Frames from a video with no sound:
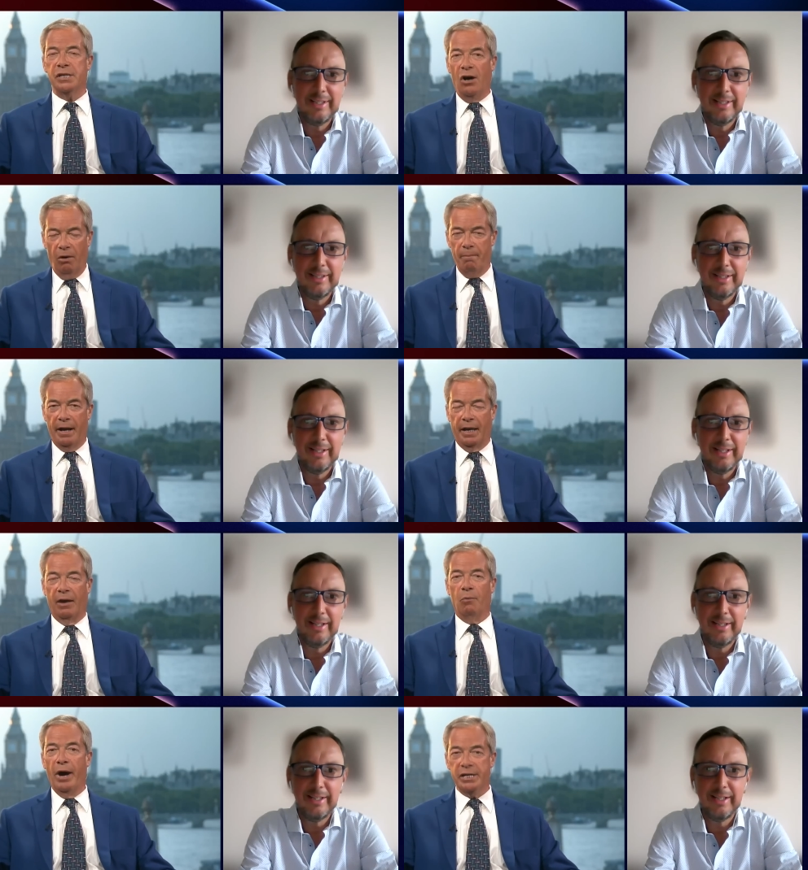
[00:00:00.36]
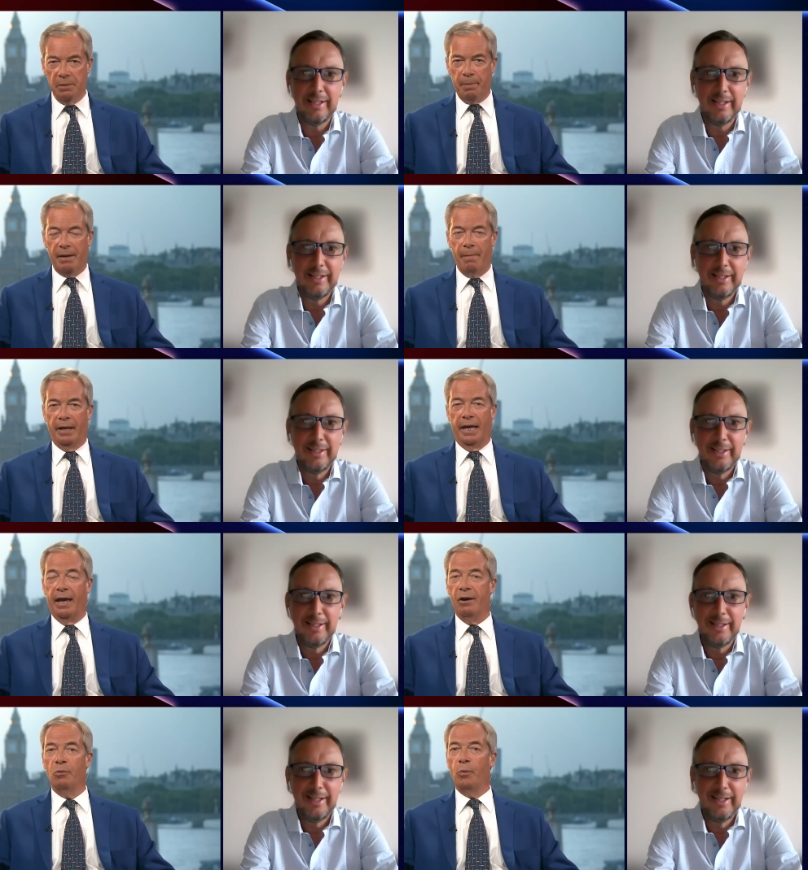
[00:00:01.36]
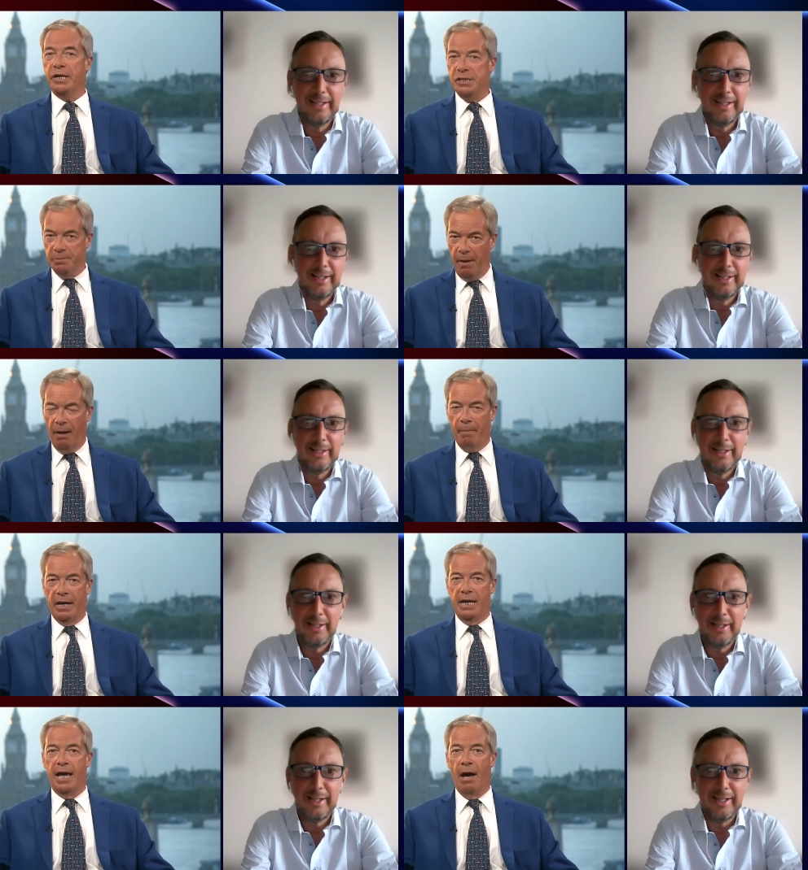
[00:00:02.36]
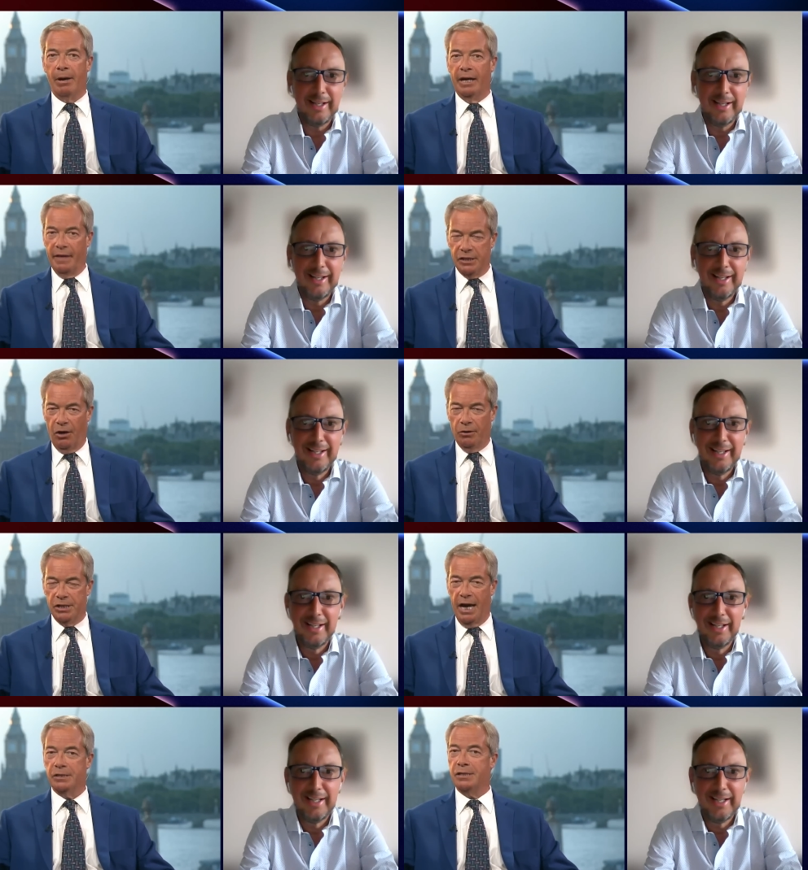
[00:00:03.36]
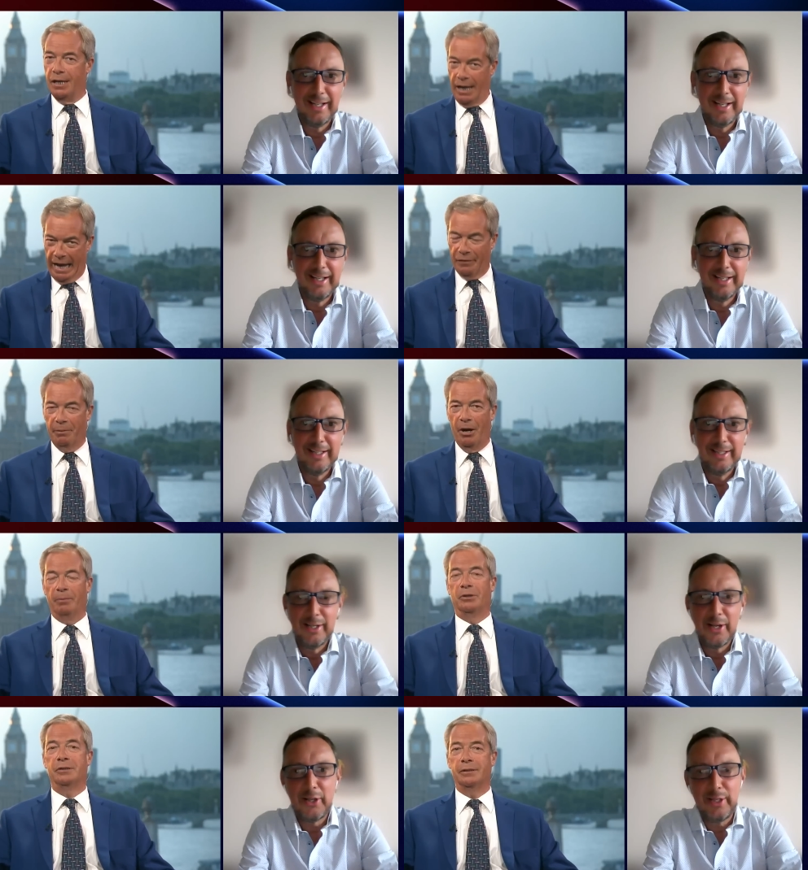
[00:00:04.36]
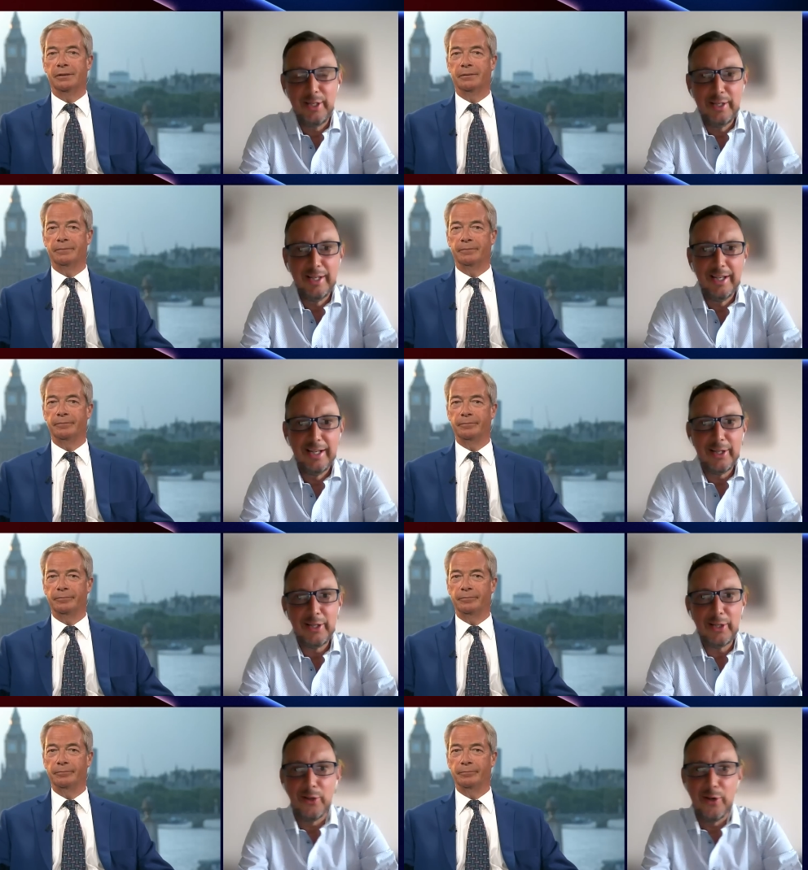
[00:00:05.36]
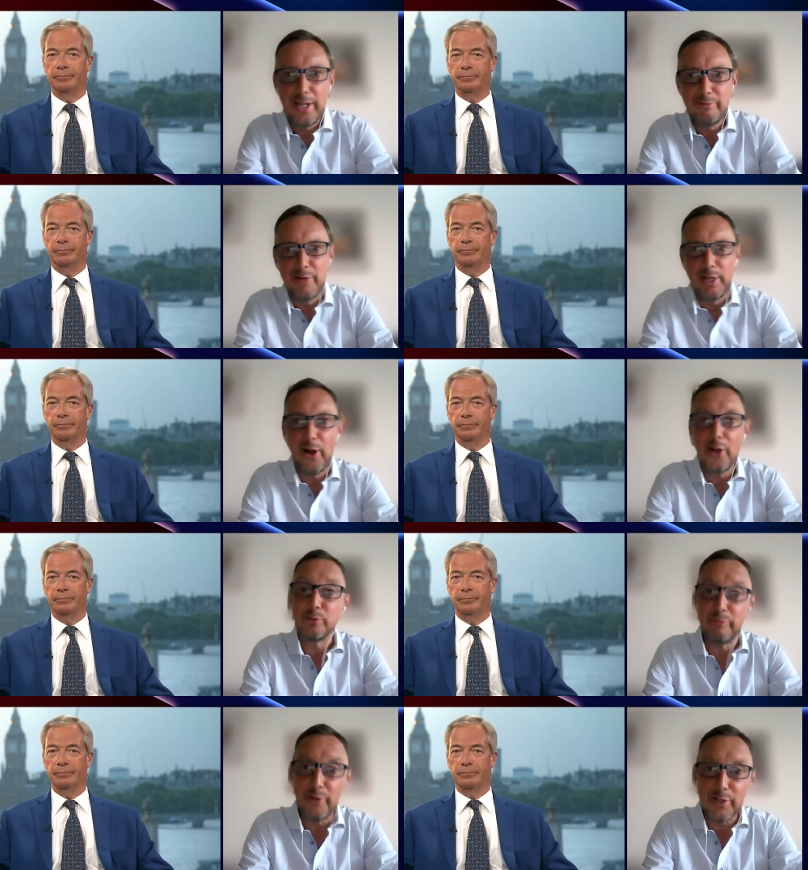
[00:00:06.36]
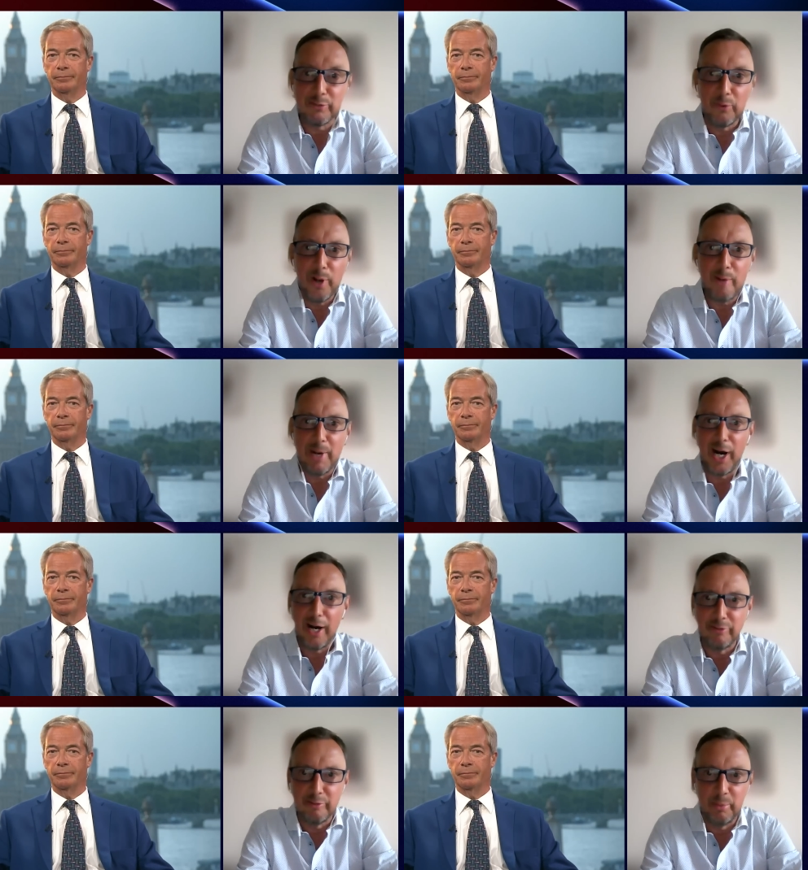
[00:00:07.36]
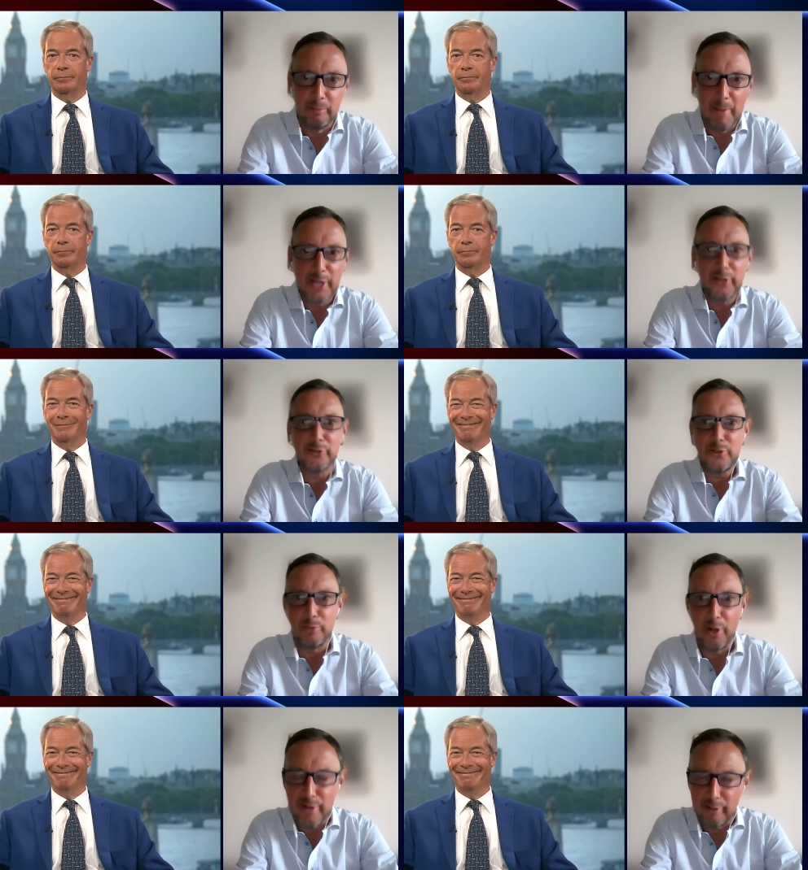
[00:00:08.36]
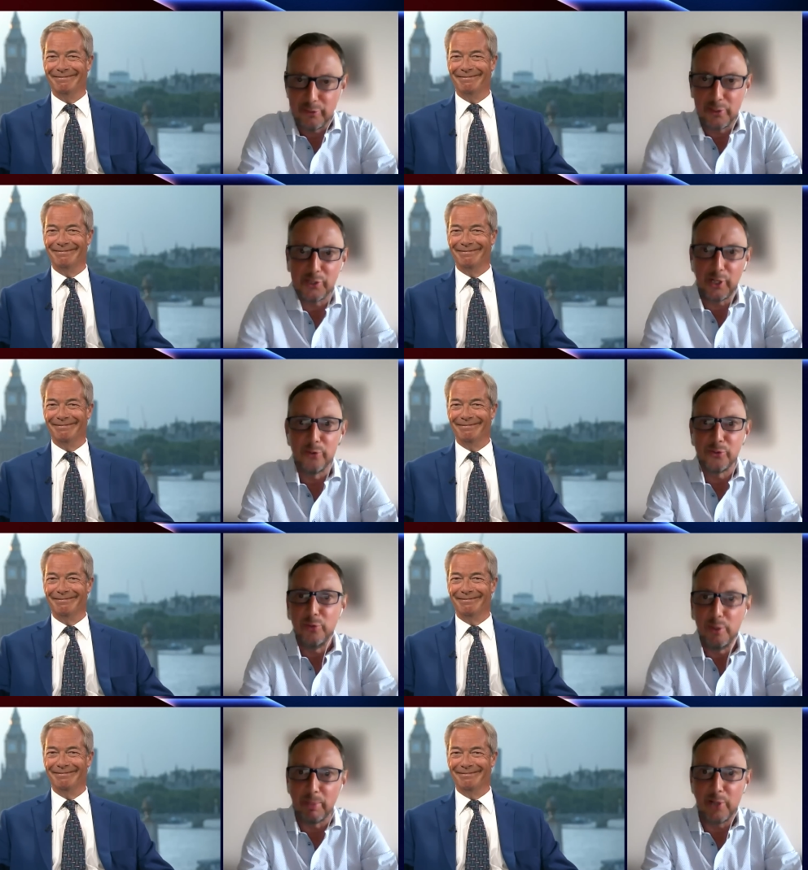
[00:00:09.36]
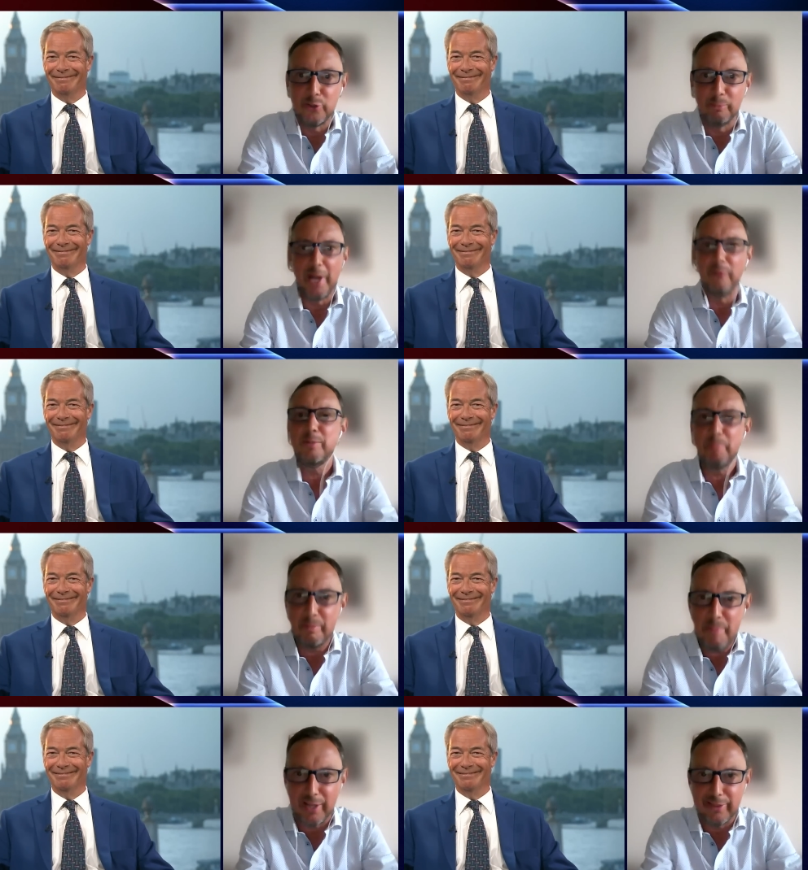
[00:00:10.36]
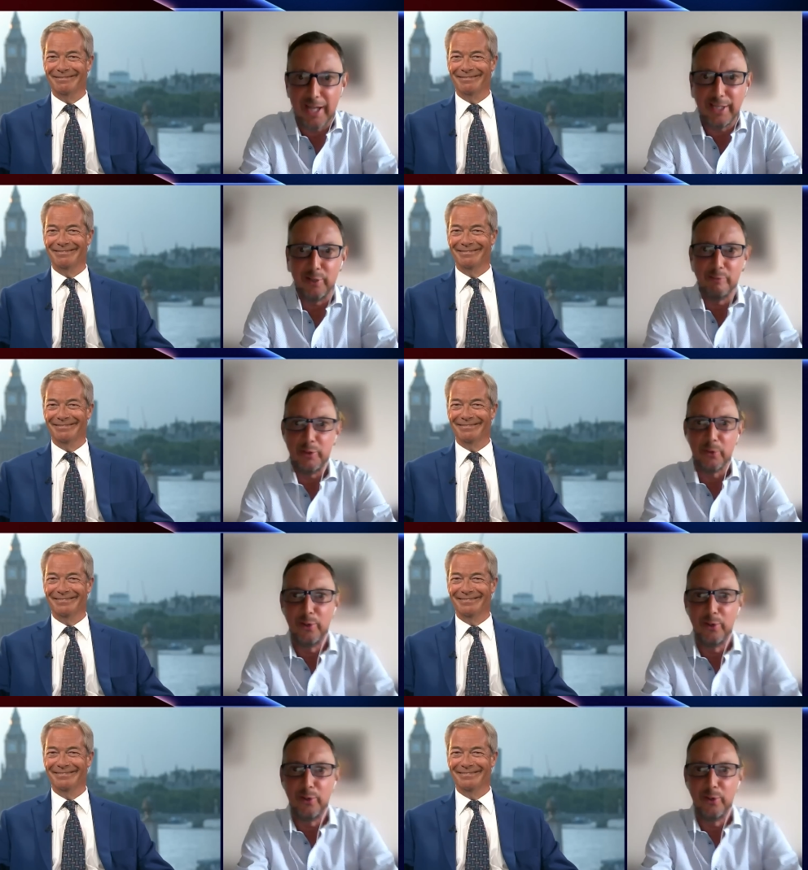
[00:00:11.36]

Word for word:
Speaker 1: the hot money? Where's the big money? Where's the smart money going in this contest at the moment?
Speaker 2: Good evening, Nigel. First of all, on behalf of bookmakers, and you don't have to disclose who you place your bet with, but a big thank you for your